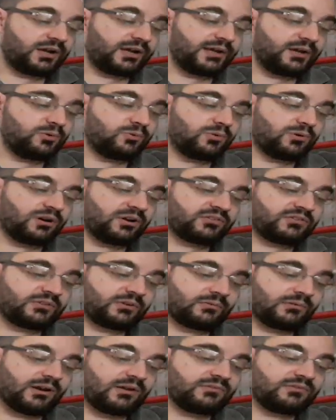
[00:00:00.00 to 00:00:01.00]
aura
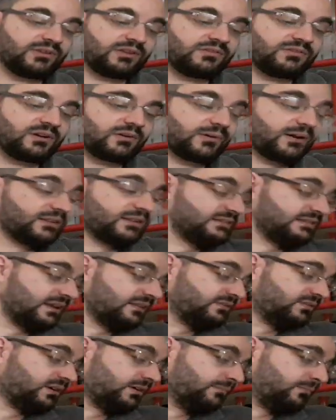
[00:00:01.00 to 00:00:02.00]
surrounding the great
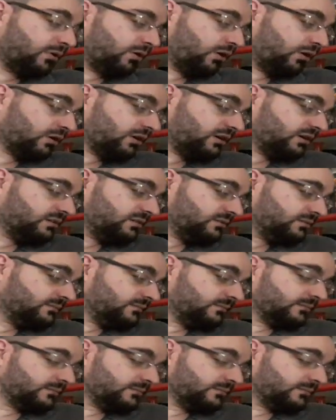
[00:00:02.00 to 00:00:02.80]
center block,"